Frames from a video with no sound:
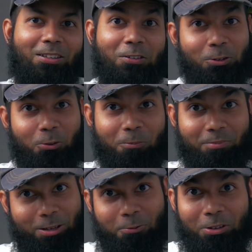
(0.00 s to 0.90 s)
So
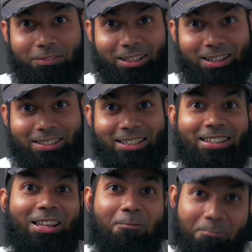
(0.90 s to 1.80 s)
if you love the
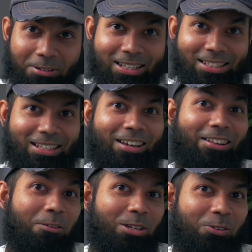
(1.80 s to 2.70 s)
content, then please
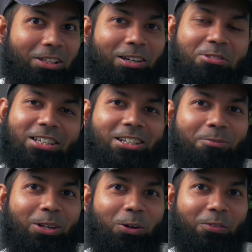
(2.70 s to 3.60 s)
let me know in the comment section
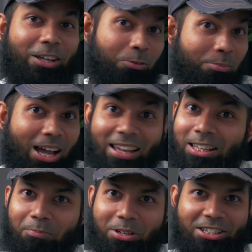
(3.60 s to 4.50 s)
below. That would be
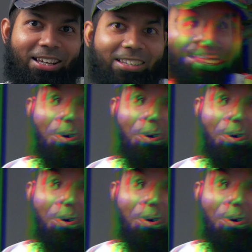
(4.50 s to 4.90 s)
highly appreciated.